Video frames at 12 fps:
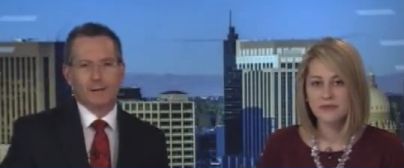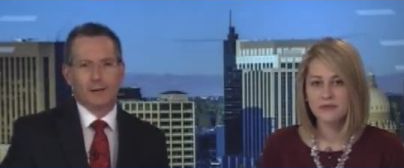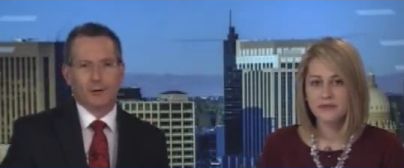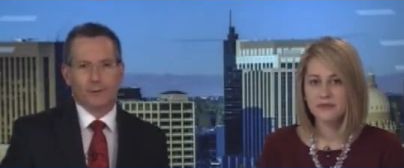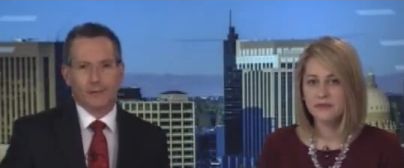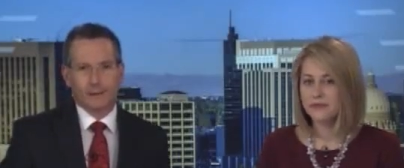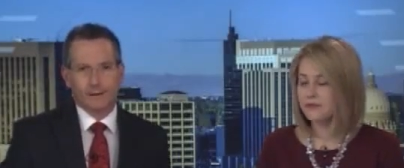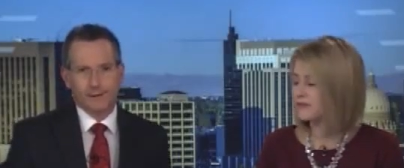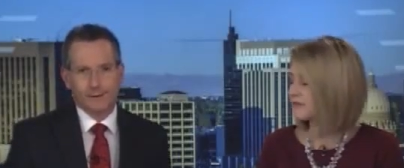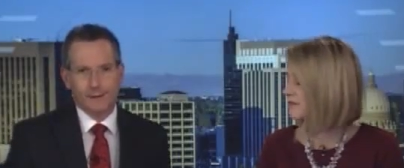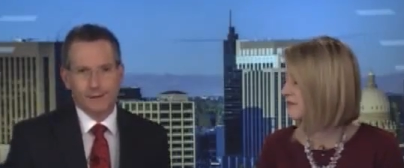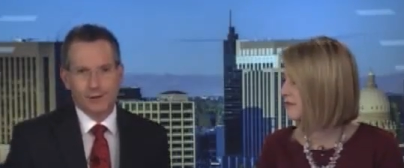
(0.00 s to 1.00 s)
Speaker 1: Hillary
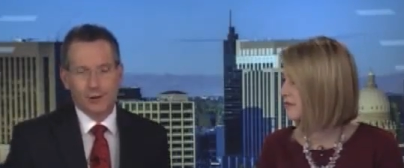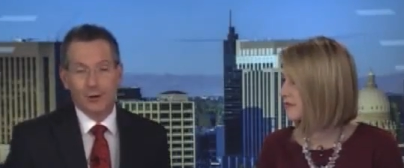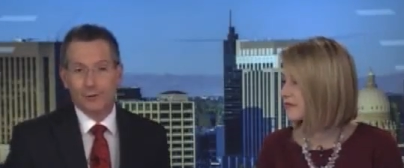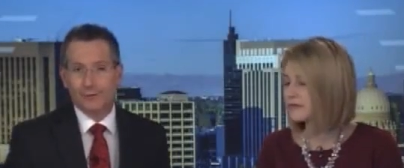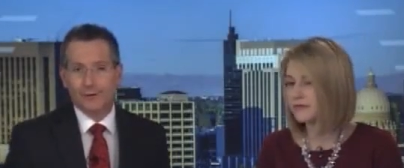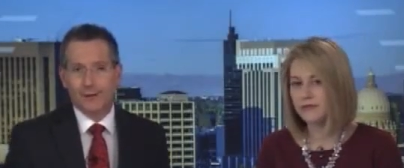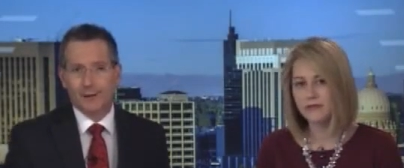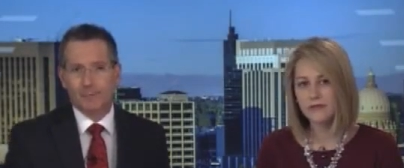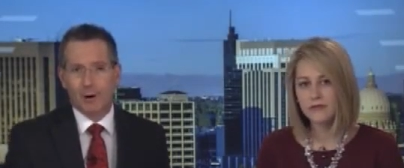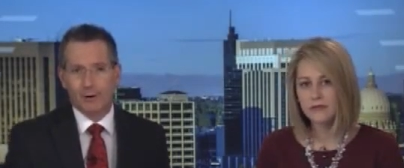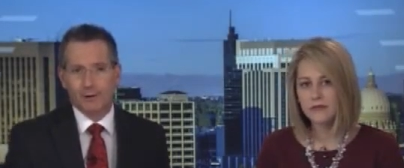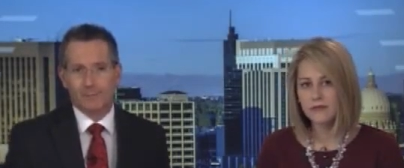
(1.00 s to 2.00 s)
Clinton inch closer to their
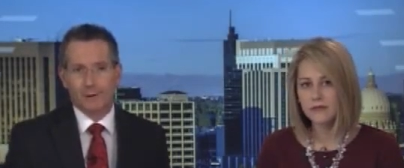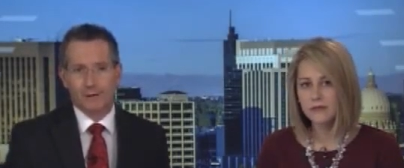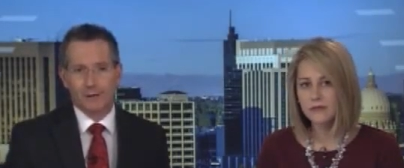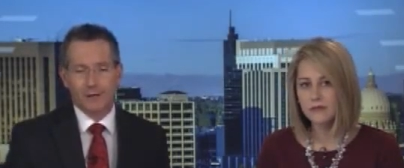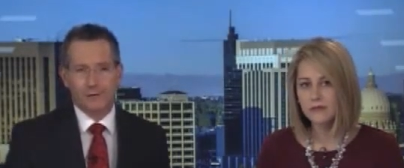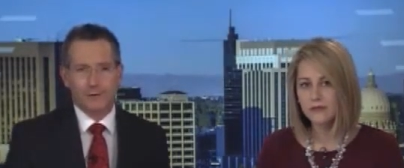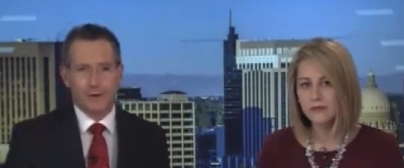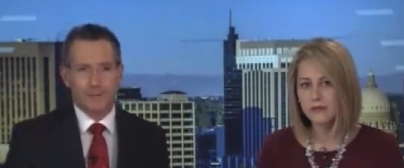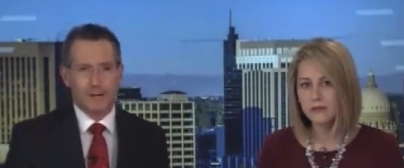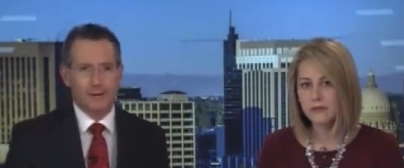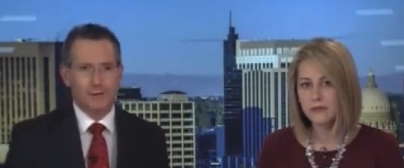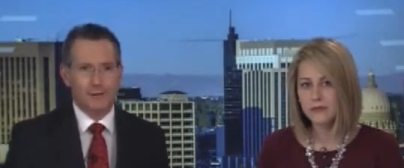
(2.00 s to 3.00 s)
party's presidential
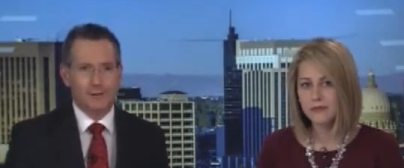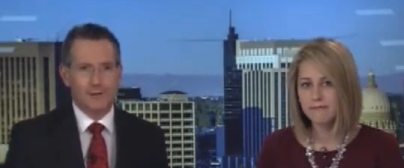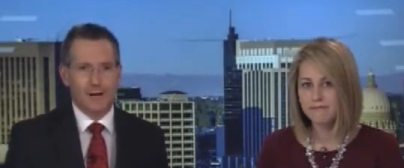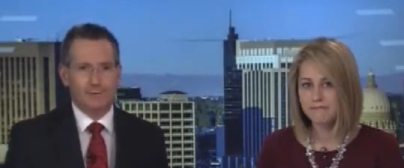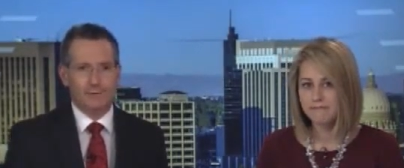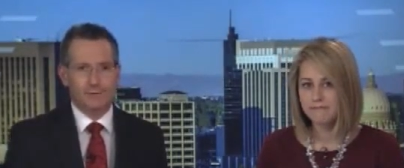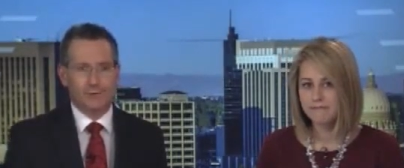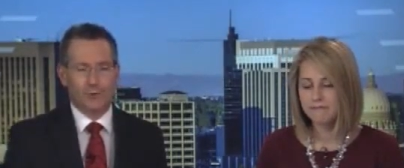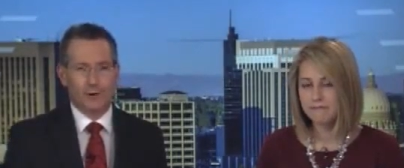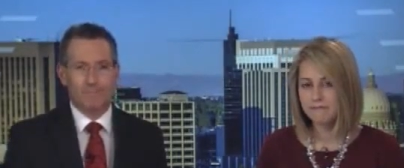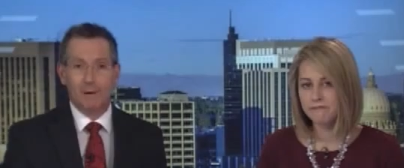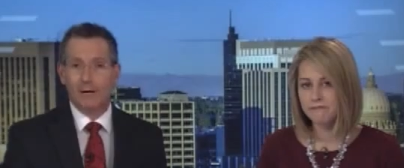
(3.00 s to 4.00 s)
nominations after
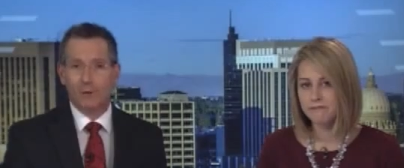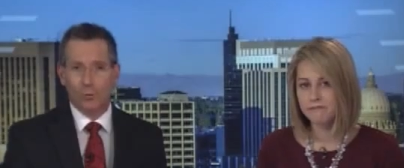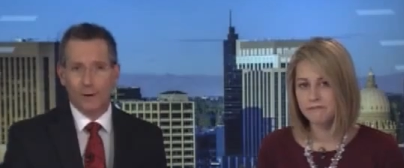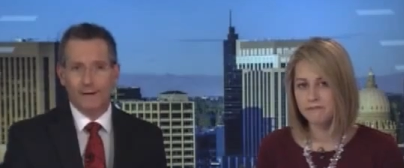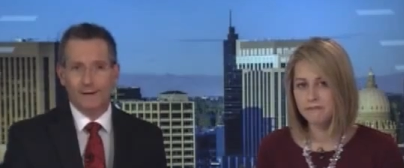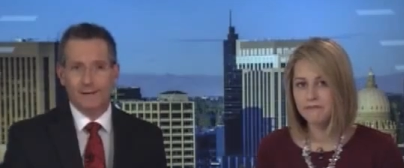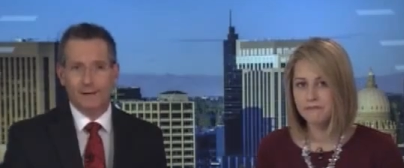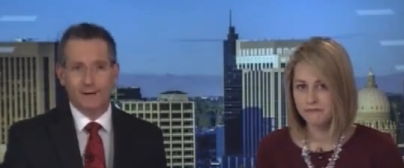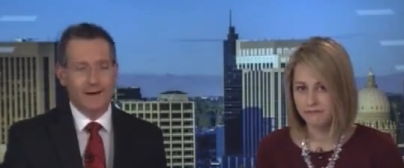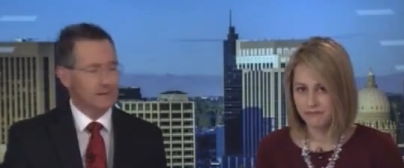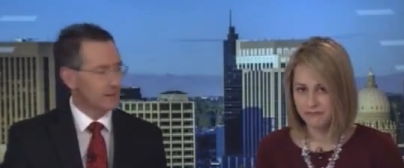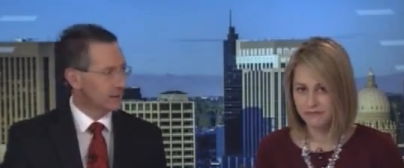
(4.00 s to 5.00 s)
scoring big wins in
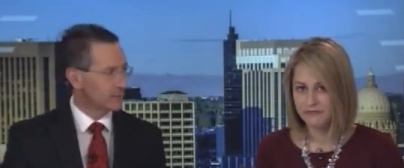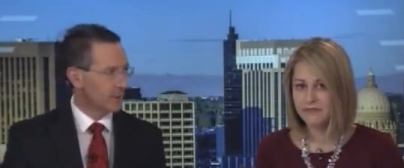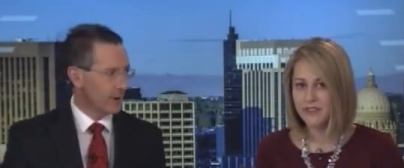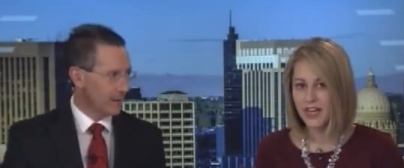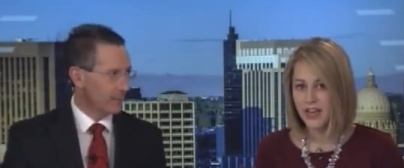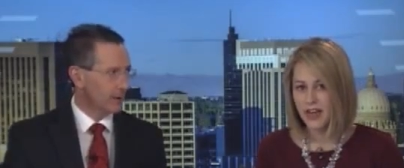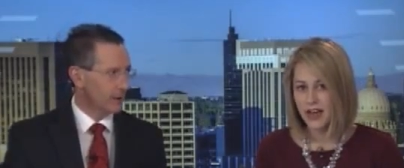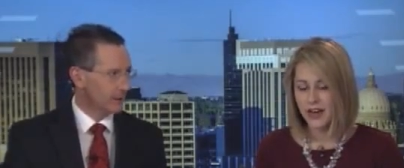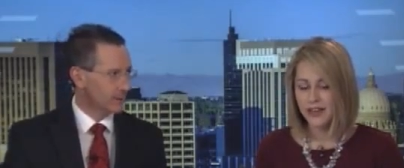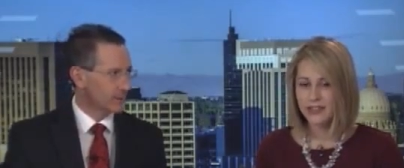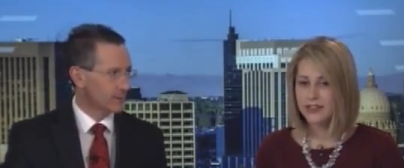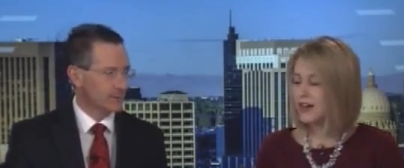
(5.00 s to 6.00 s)
last night's
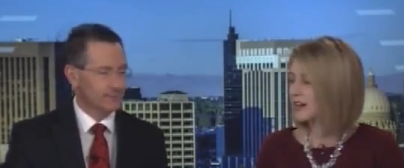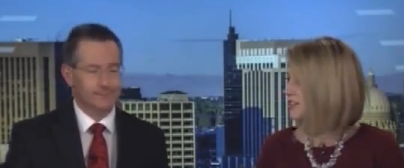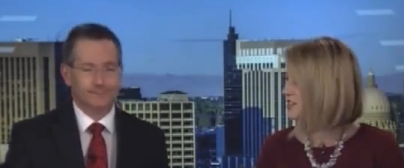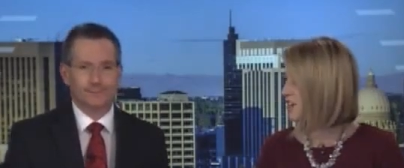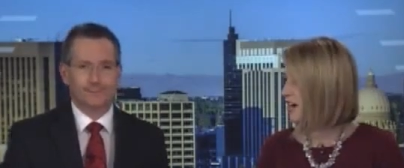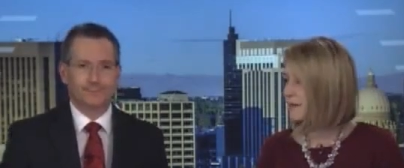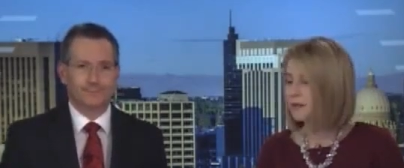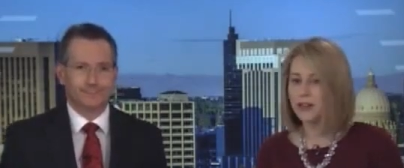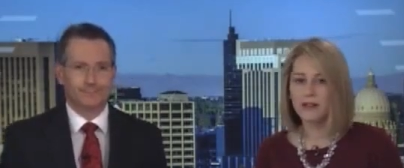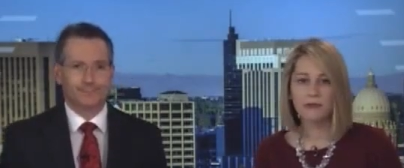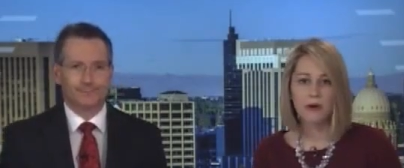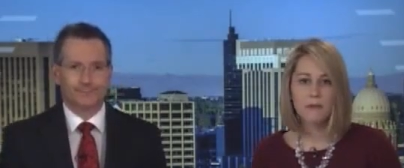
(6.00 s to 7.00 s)
primaries. As
Speaker 2: Don
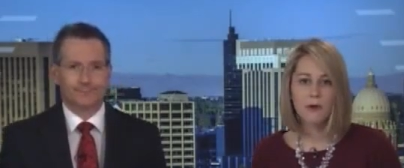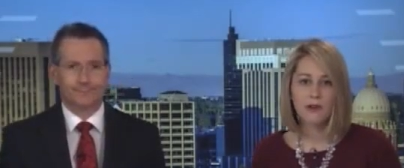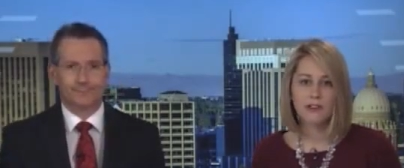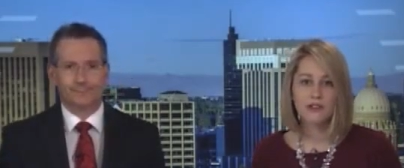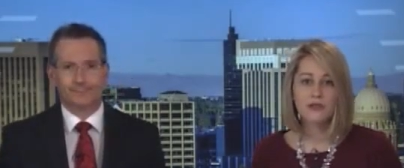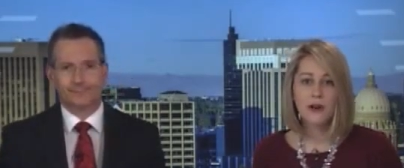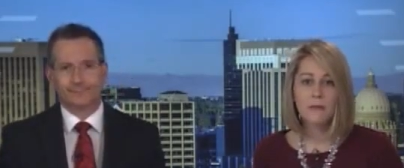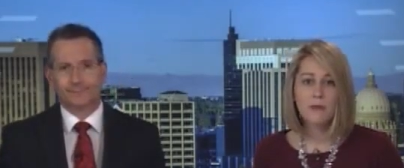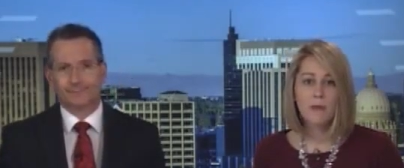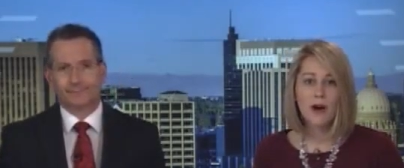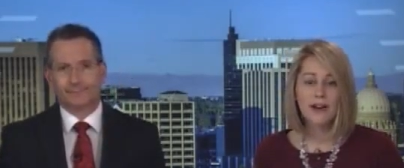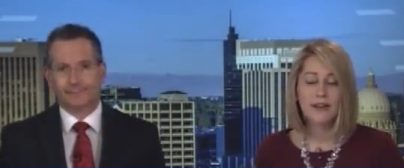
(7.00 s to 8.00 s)
Champion reports,
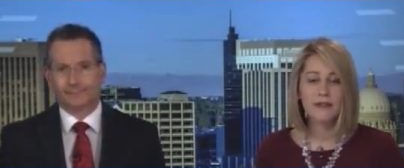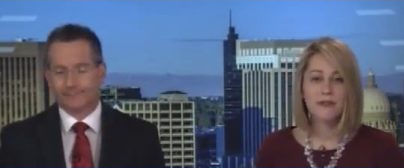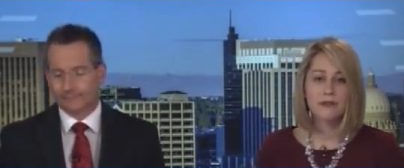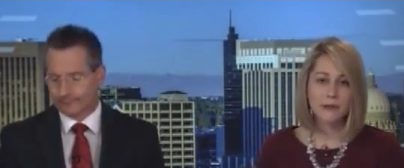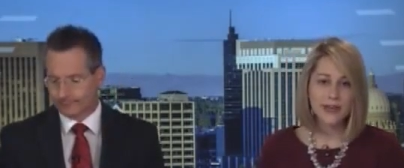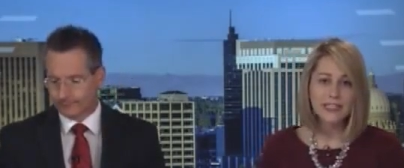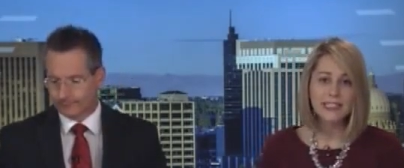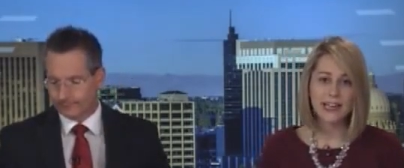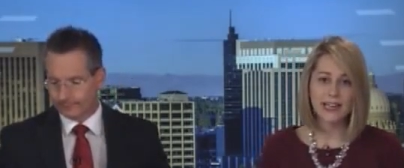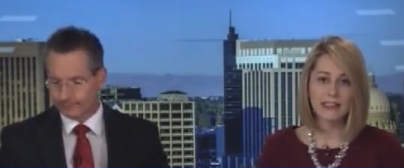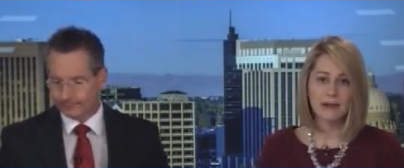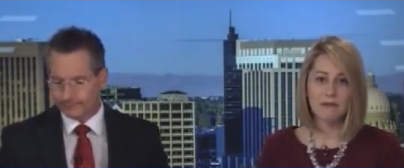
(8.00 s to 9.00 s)
Trump won three
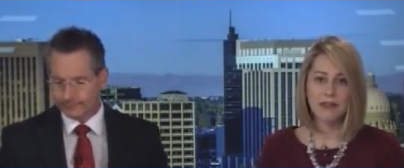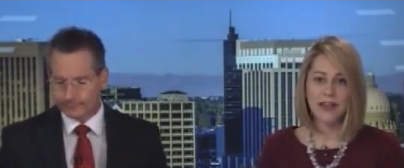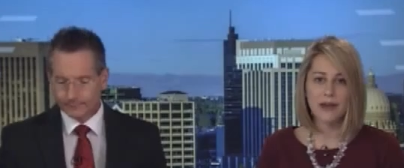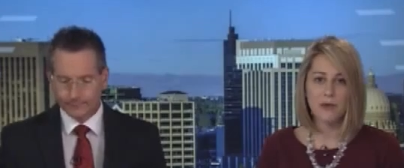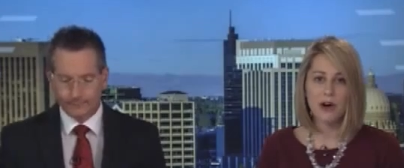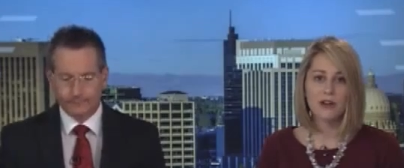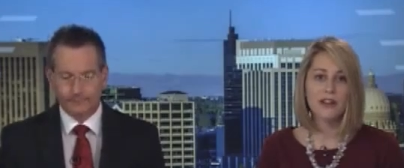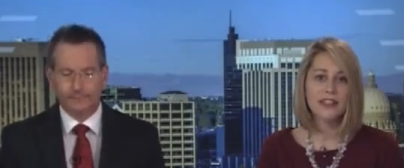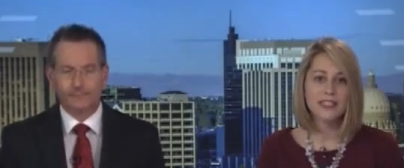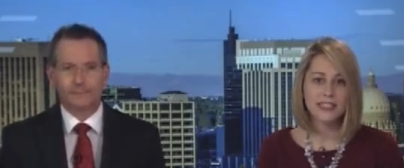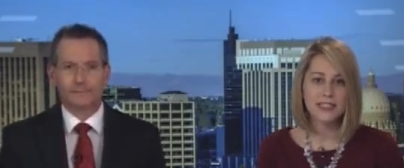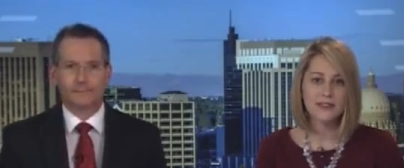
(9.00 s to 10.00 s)
states at play while
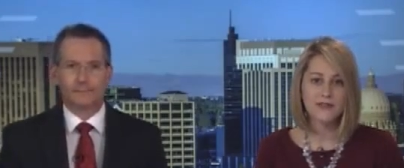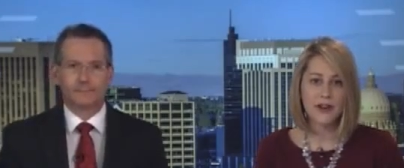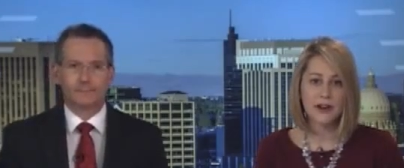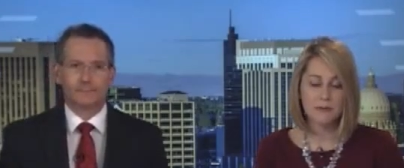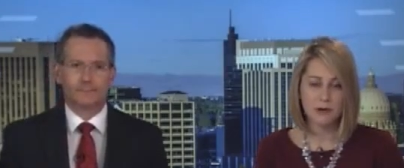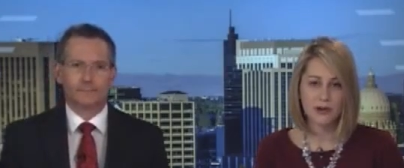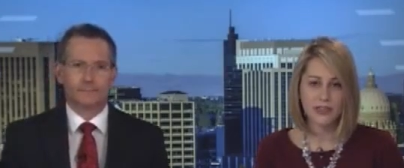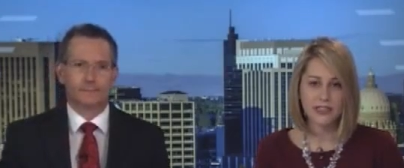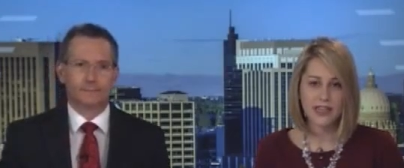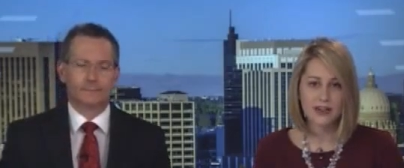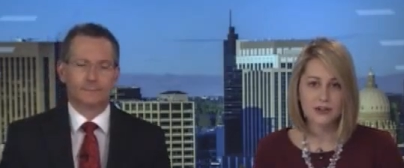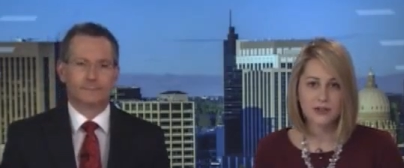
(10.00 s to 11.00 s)
Clinton defeated Bernie
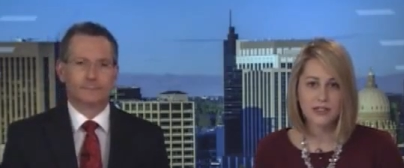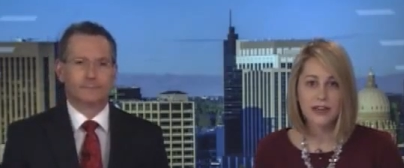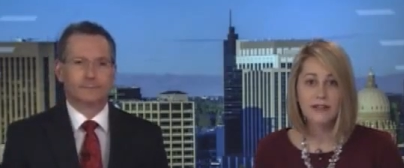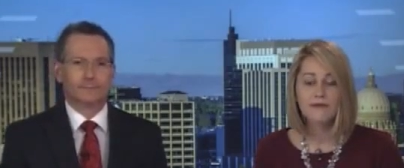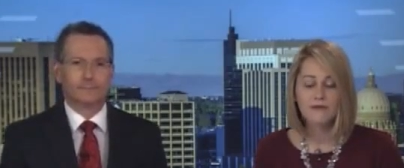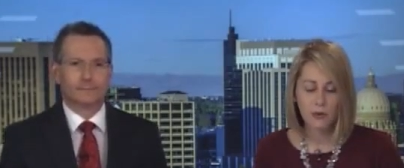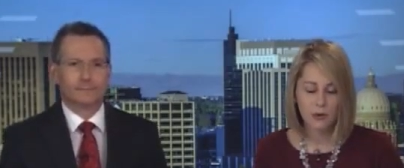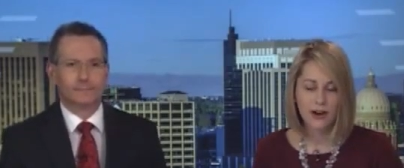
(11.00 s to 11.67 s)
Sanders in four